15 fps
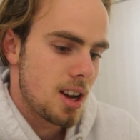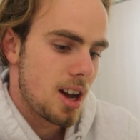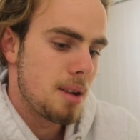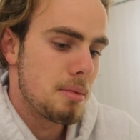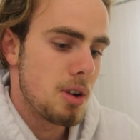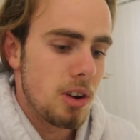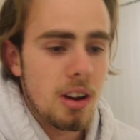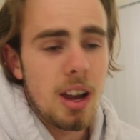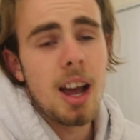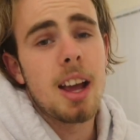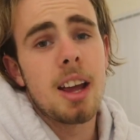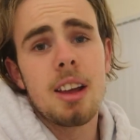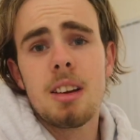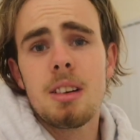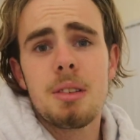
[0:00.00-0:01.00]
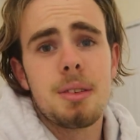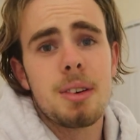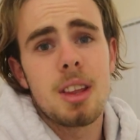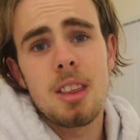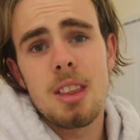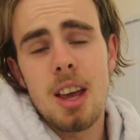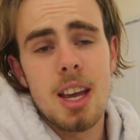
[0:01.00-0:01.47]
I'm okay
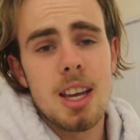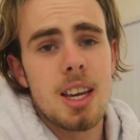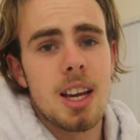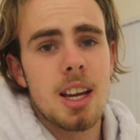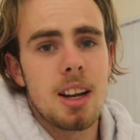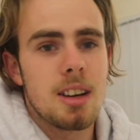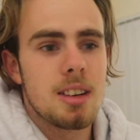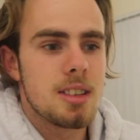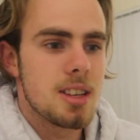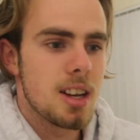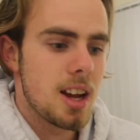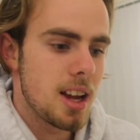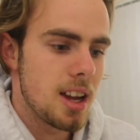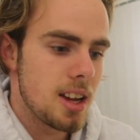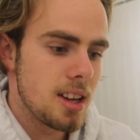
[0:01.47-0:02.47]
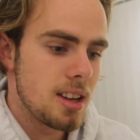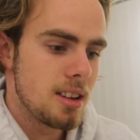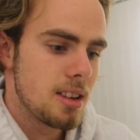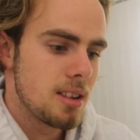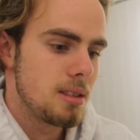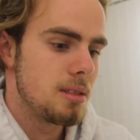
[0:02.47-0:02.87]
with taking today